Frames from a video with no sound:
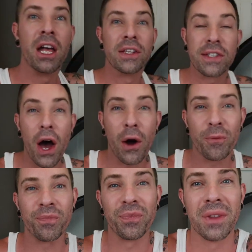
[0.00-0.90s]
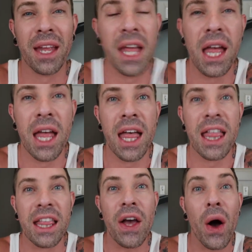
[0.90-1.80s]
So,
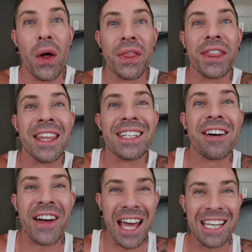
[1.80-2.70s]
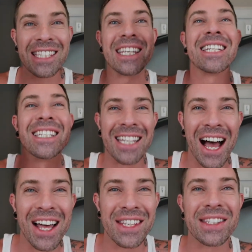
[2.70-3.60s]
y'all, the device
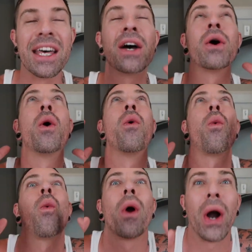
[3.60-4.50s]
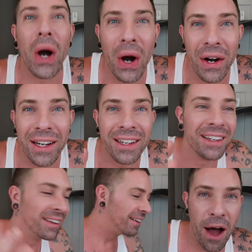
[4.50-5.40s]
does work.
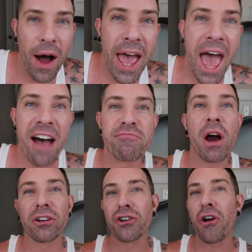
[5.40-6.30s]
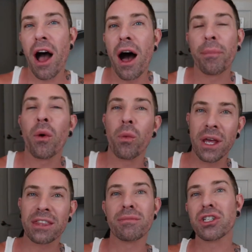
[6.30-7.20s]
Now, I have partnered up
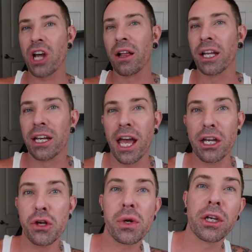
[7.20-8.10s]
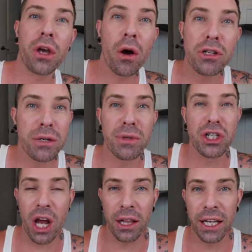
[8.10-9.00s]
with Megelin, and you could go to
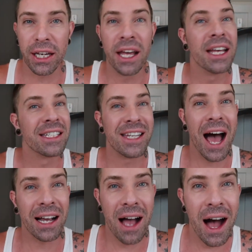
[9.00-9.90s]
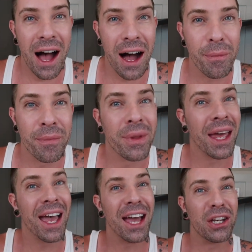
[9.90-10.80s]
Megelin.com
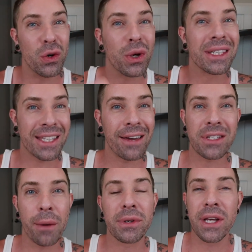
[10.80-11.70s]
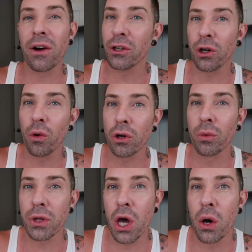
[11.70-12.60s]
and you could save 10% on your order
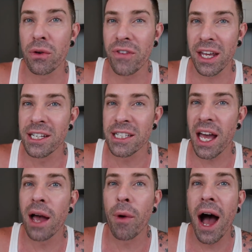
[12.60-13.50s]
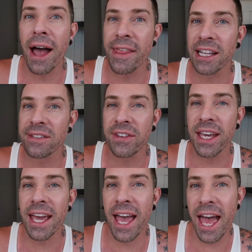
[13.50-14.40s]
with code VANIDIY. That's
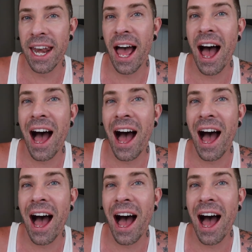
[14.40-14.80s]
VANIDIY.